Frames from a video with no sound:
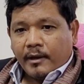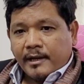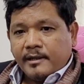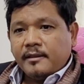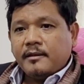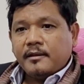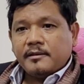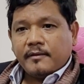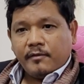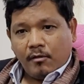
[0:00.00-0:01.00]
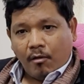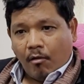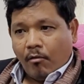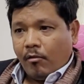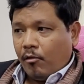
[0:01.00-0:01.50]
a 1937
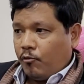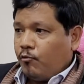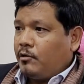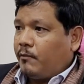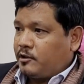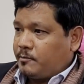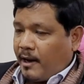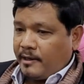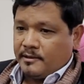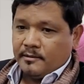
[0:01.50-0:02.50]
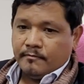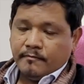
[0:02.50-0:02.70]
law or rule that was passed,